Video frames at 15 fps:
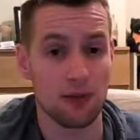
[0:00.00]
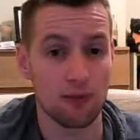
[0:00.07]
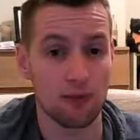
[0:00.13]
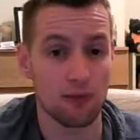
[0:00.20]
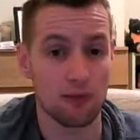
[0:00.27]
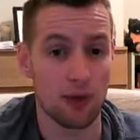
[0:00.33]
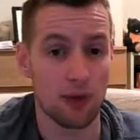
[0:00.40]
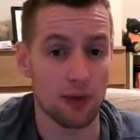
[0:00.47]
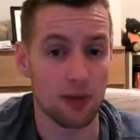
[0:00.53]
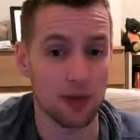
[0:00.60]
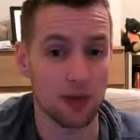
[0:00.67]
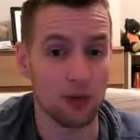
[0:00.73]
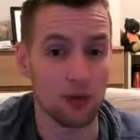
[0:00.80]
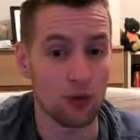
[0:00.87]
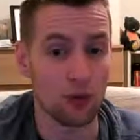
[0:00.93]
by winning
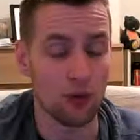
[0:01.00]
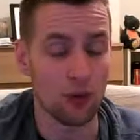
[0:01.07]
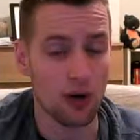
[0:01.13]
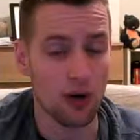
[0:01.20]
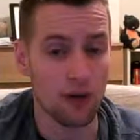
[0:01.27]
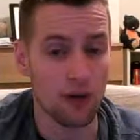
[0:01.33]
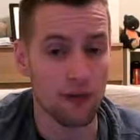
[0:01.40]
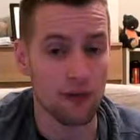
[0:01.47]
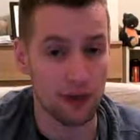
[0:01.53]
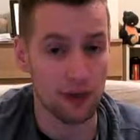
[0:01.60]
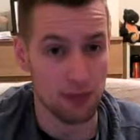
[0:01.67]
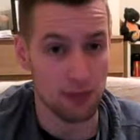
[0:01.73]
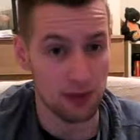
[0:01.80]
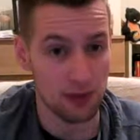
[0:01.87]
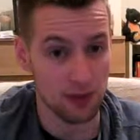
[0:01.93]
all 3
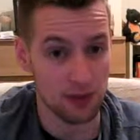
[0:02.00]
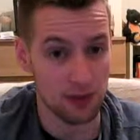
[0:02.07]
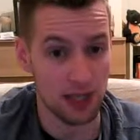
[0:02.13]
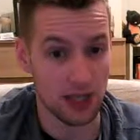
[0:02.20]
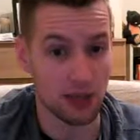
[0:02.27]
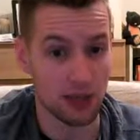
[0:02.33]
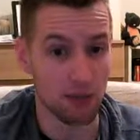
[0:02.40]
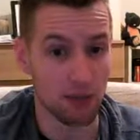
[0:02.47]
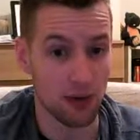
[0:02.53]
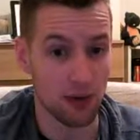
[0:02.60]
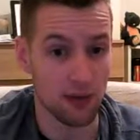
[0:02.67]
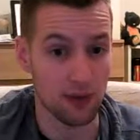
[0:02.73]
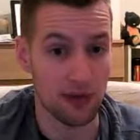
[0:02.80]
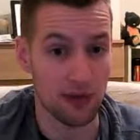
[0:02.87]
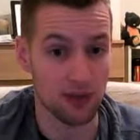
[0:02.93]
periods and the opponent
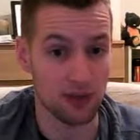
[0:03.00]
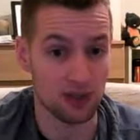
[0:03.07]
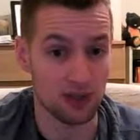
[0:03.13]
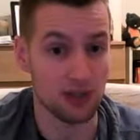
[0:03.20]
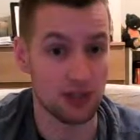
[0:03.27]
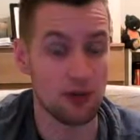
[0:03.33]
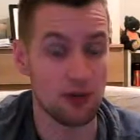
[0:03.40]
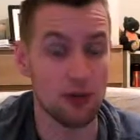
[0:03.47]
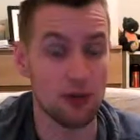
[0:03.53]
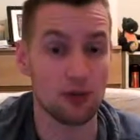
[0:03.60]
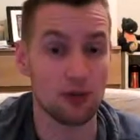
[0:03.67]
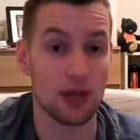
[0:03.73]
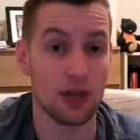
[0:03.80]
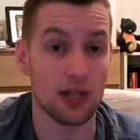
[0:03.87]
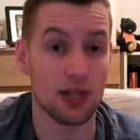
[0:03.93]
having 0 on
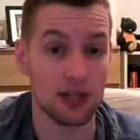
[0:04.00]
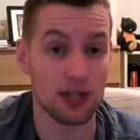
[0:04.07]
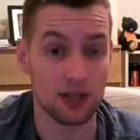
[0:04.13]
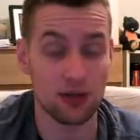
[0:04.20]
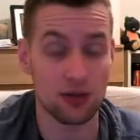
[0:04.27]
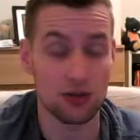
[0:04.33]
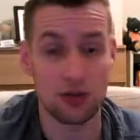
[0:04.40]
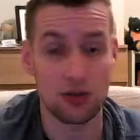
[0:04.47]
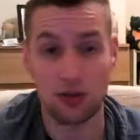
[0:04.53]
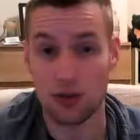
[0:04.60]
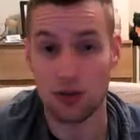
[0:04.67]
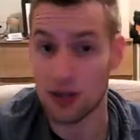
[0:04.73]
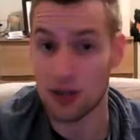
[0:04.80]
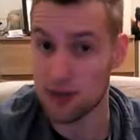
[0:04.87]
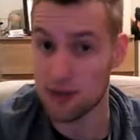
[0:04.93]
as their score, you
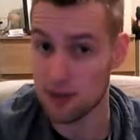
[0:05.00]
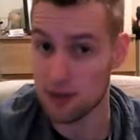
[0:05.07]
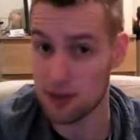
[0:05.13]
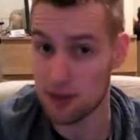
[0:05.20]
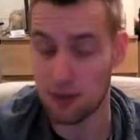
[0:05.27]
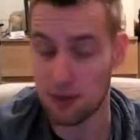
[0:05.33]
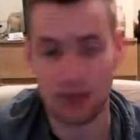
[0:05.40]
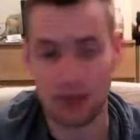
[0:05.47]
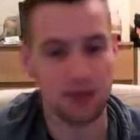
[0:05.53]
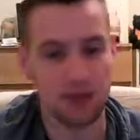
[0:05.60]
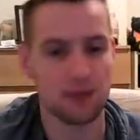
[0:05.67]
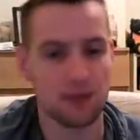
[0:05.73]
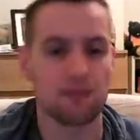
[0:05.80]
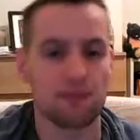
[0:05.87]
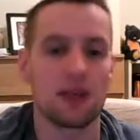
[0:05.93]
get 3 picks.
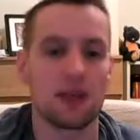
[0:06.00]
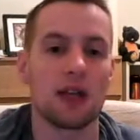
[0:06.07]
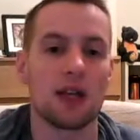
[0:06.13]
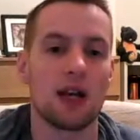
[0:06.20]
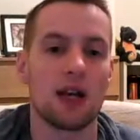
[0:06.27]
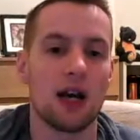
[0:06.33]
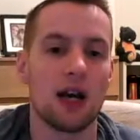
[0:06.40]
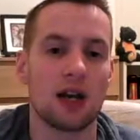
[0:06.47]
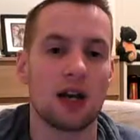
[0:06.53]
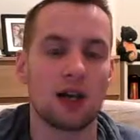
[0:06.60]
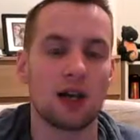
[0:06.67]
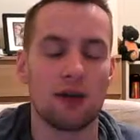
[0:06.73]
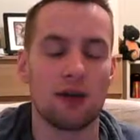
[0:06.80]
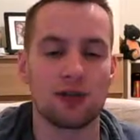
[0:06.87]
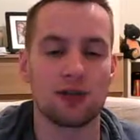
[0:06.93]
Go
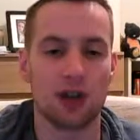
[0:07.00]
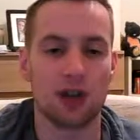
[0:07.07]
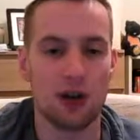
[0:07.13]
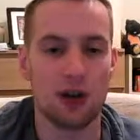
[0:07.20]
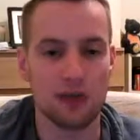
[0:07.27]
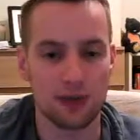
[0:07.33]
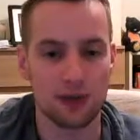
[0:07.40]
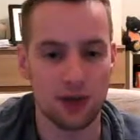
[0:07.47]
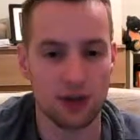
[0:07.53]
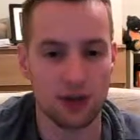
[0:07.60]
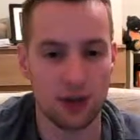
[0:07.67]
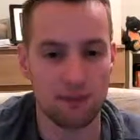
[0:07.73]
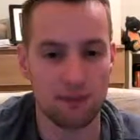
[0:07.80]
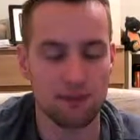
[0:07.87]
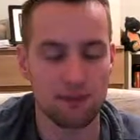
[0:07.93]
into overtime,
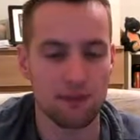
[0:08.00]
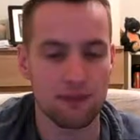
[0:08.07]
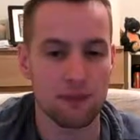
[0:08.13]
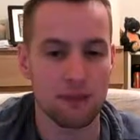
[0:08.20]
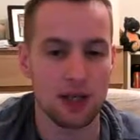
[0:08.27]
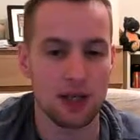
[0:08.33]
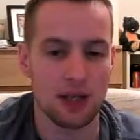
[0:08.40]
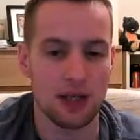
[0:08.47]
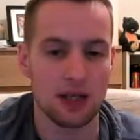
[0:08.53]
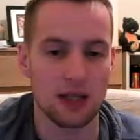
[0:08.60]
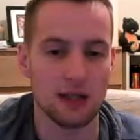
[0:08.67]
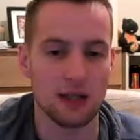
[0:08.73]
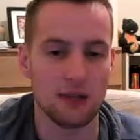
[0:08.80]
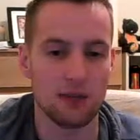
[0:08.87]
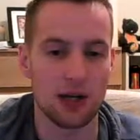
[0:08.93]

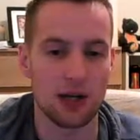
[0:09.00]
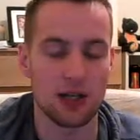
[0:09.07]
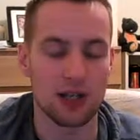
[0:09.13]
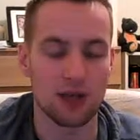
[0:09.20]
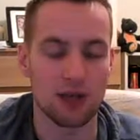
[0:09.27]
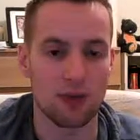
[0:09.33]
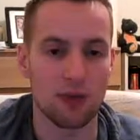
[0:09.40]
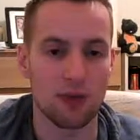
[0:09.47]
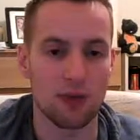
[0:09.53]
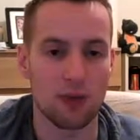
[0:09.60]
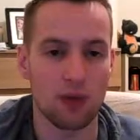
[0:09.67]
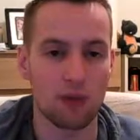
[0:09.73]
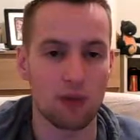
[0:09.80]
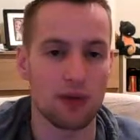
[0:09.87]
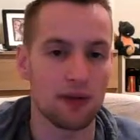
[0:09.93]
where you win 1
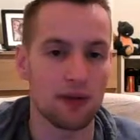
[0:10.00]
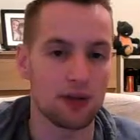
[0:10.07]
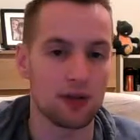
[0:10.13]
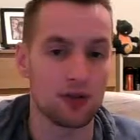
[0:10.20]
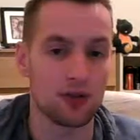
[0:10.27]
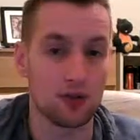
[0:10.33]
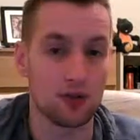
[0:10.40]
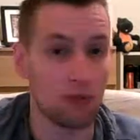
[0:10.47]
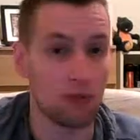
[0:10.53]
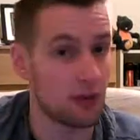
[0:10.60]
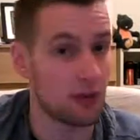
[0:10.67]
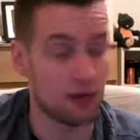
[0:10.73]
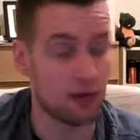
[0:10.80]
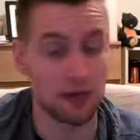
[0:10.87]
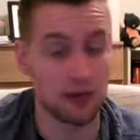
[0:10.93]
period, draw a
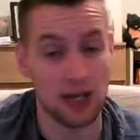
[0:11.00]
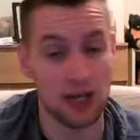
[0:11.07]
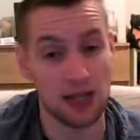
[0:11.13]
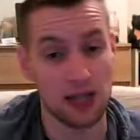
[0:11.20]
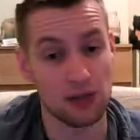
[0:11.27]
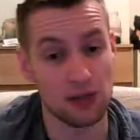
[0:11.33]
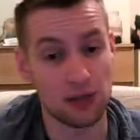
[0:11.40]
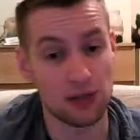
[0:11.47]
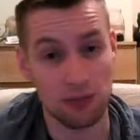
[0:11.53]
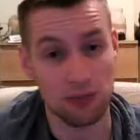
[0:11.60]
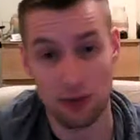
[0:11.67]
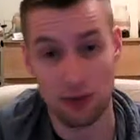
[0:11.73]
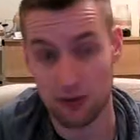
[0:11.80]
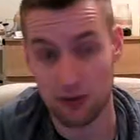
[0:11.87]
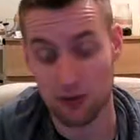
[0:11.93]
period, and lose a period
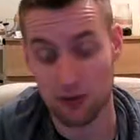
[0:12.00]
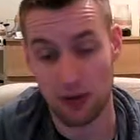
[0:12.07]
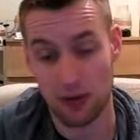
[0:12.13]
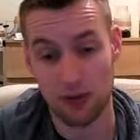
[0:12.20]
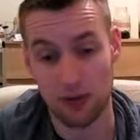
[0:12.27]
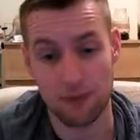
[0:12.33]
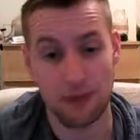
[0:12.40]
to your opponent.